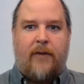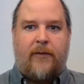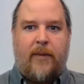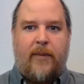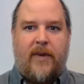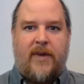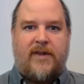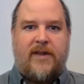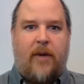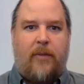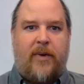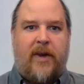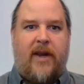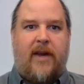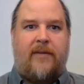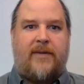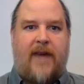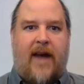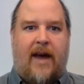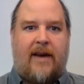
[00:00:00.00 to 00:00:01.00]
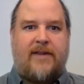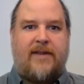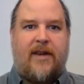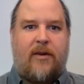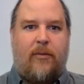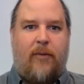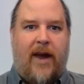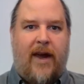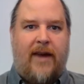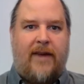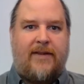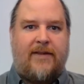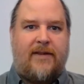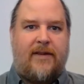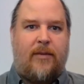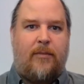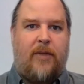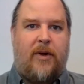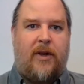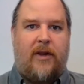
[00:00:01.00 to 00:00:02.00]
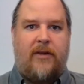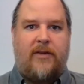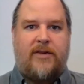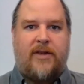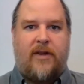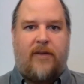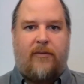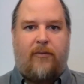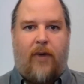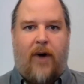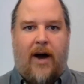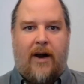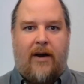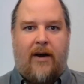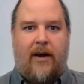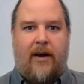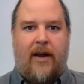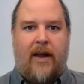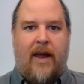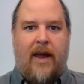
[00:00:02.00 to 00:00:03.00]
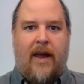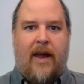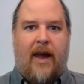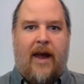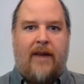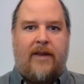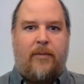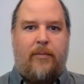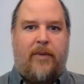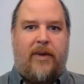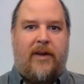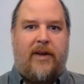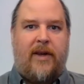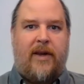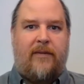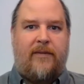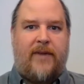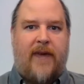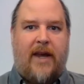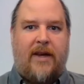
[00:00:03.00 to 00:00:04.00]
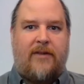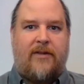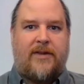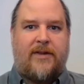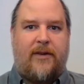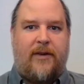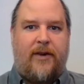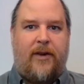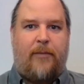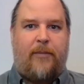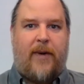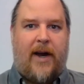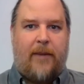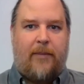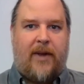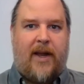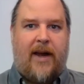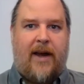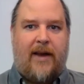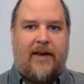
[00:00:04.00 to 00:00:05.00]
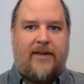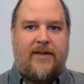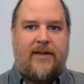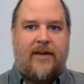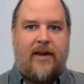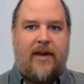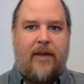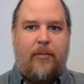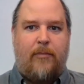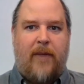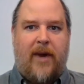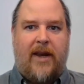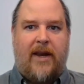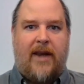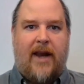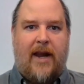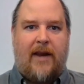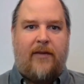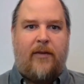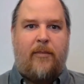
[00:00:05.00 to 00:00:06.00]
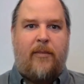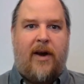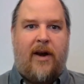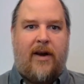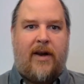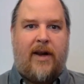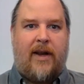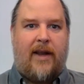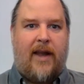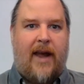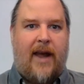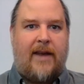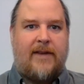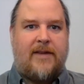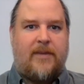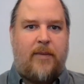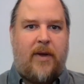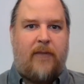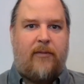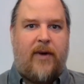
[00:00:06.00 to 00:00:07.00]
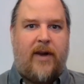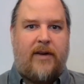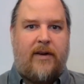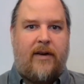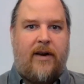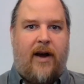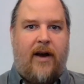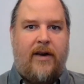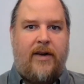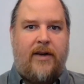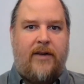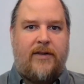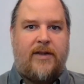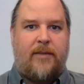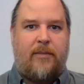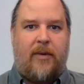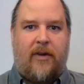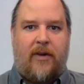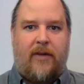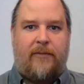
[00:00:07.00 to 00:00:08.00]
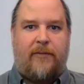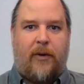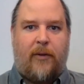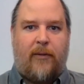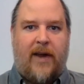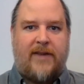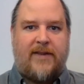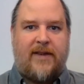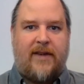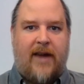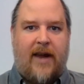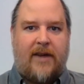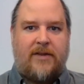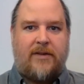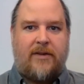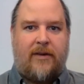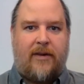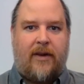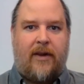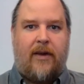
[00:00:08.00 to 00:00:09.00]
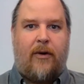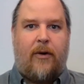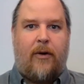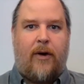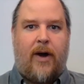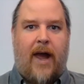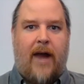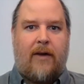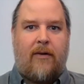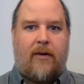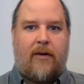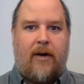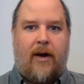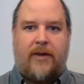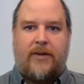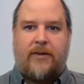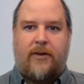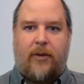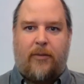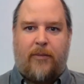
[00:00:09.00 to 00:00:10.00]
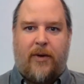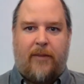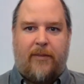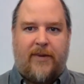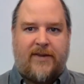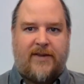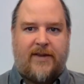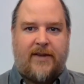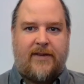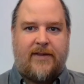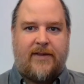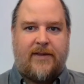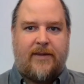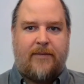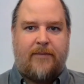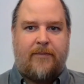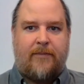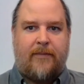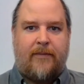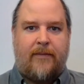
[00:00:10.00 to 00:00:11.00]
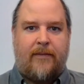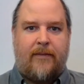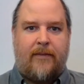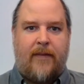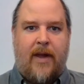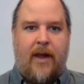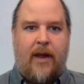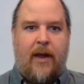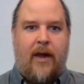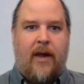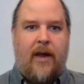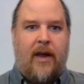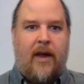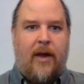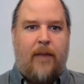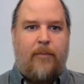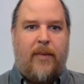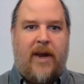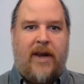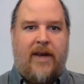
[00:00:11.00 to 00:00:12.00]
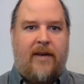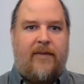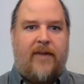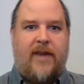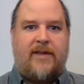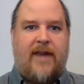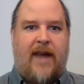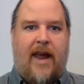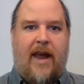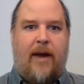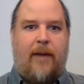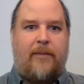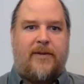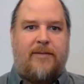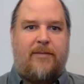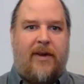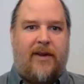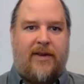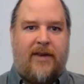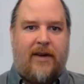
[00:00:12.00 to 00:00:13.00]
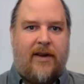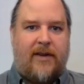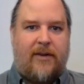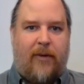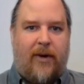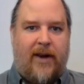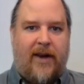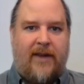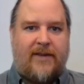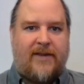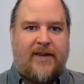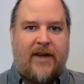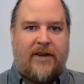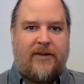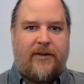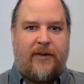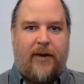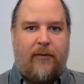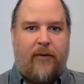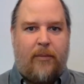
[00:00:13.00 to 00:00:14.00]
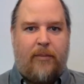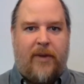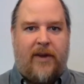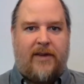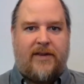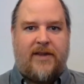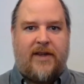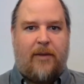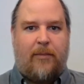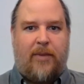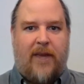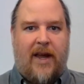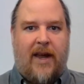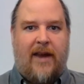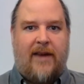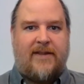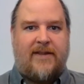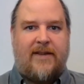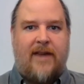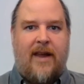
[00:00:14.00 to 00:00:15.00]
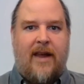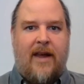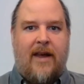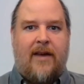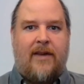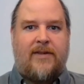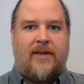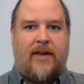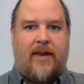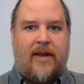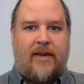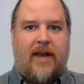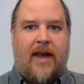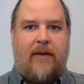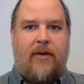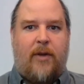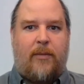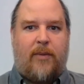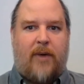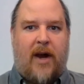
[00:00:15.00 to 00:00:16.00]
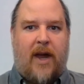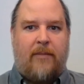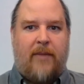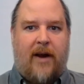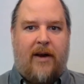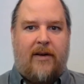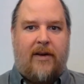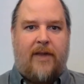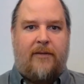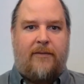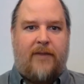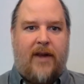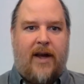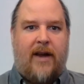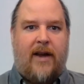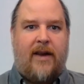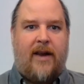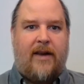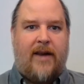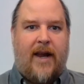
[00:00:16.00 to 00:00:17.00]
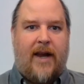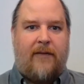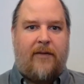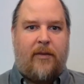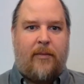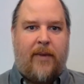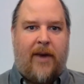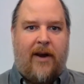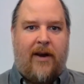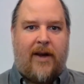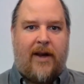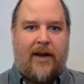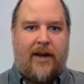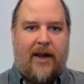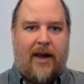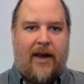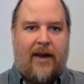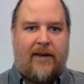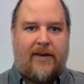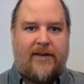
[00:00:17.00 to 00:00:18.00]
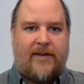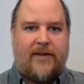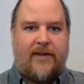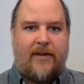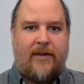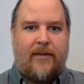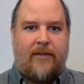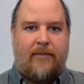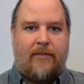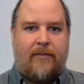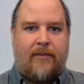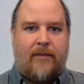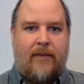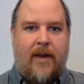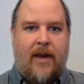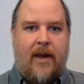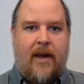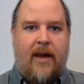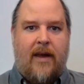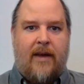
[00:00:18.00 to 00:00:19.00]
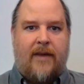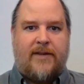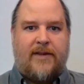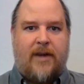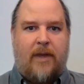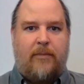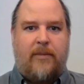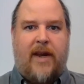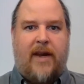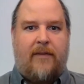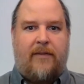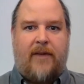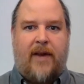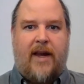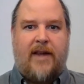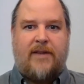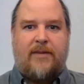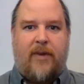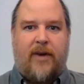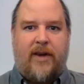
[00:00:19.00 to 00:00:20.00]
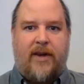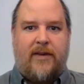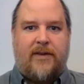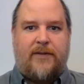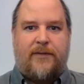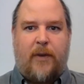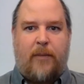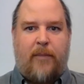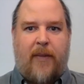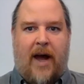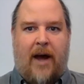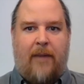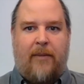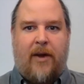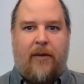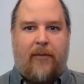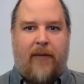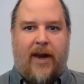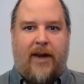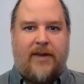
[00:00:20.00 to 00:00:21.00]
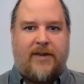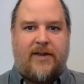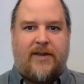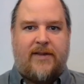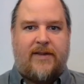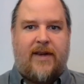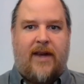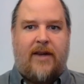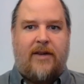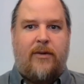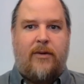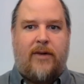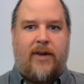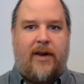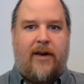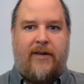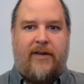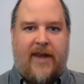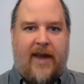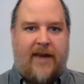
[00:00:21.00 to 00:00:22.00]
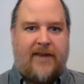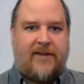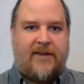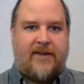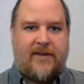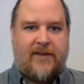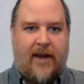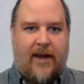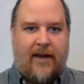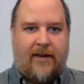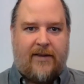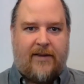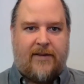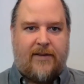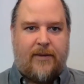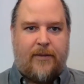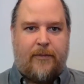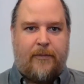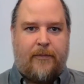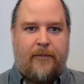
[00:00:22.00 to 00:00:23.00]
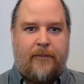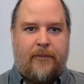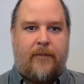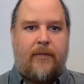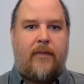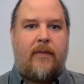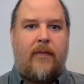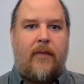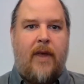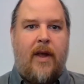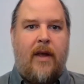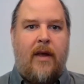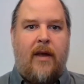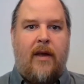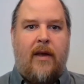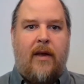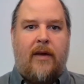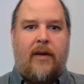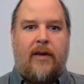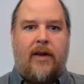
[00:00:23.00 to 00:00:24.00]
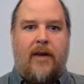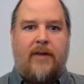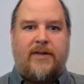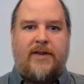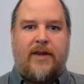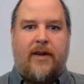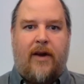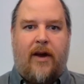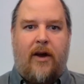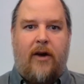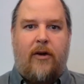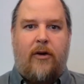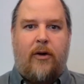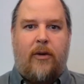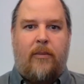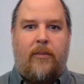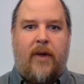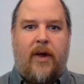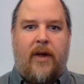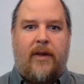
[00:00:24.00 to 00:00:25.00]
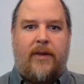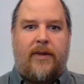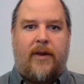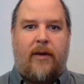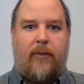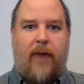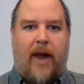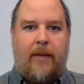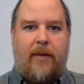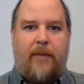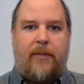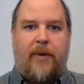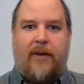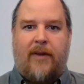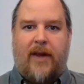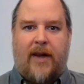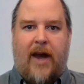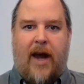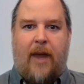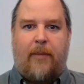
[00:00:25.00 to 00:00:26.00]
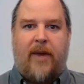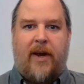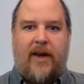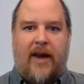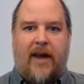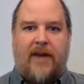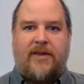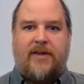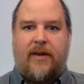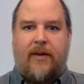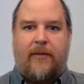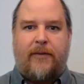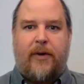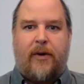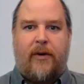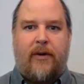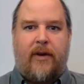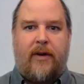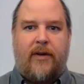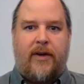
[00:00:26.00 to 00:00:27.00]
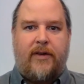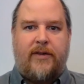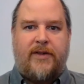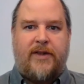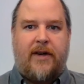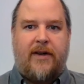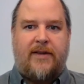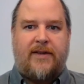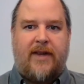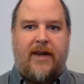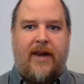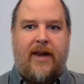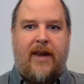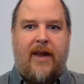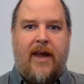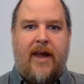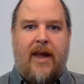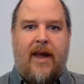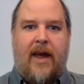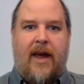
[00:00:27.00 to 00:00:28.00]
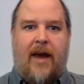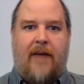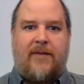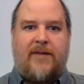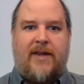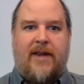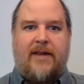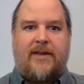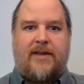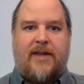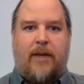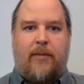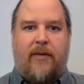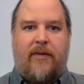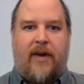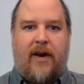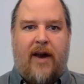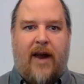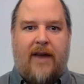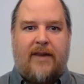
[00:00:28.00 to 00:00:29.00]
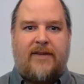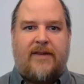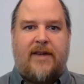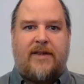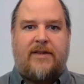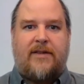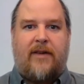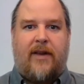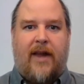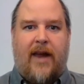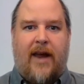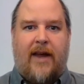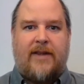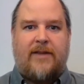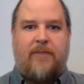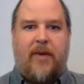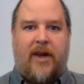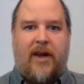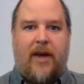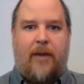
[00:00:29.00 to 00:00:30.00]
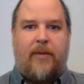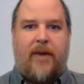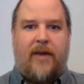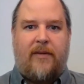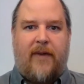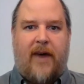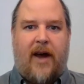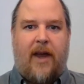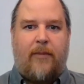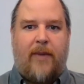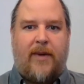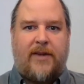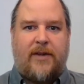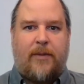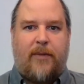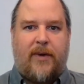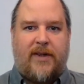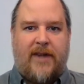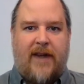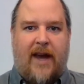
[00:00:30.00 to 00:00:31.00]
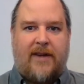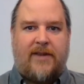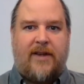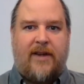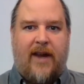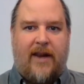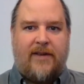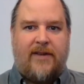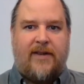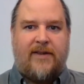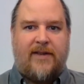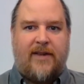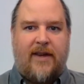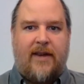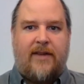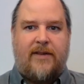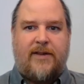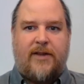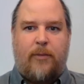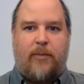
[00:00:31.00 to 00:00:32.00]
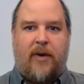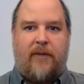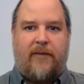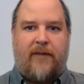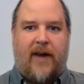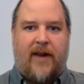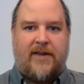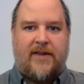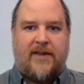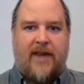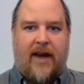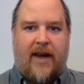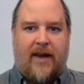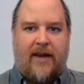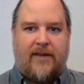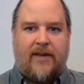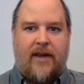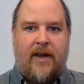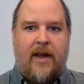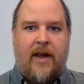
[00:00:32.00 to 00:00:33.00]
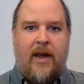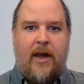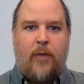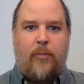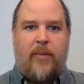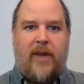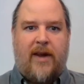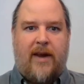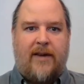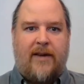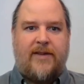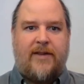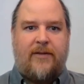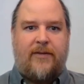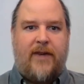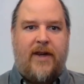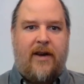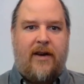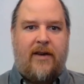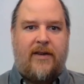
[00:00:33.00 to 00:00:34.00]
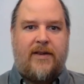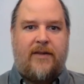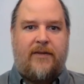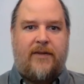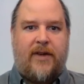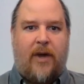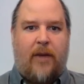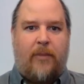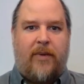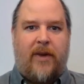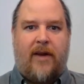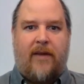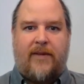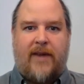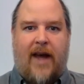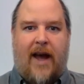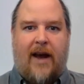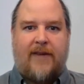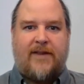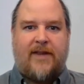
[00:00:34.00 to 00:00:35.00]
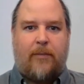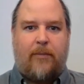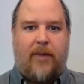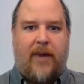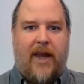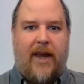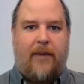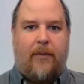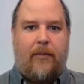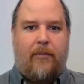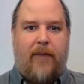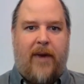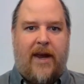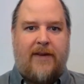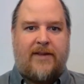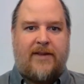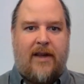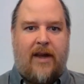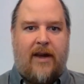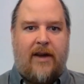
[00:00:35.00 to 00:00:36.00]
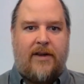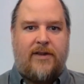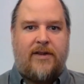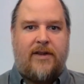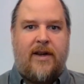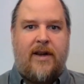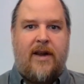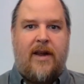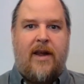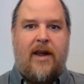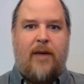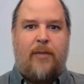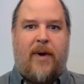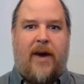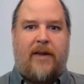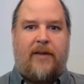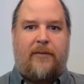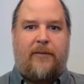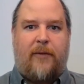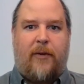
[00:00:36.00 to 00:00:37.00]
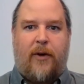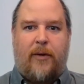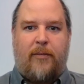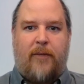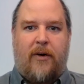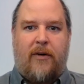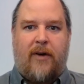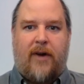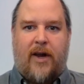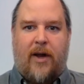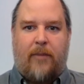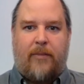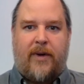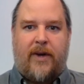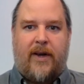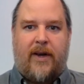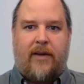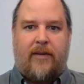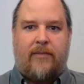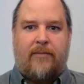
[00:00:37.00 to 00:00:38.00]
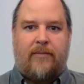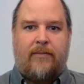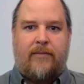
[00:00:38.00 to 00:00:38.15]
From the dumping of toxic waste, pollution of water, and the building of dangerous oil pipelines, many Native American lands have been rendered unusable for residential or agricultural purposes. Many of the dams built in the 20th century were built in a place so that would primarily flood Native American lands. Some native lands were used for bombing ranges and nuclear test sites. Closer to home, the Ramapo Lenape Nation of northern New Jersey have seen some of their ancestral lands become an Environmental Protection Agency Superfund site because of years of dumping of toxic paint sludge by the Ford Motor Company.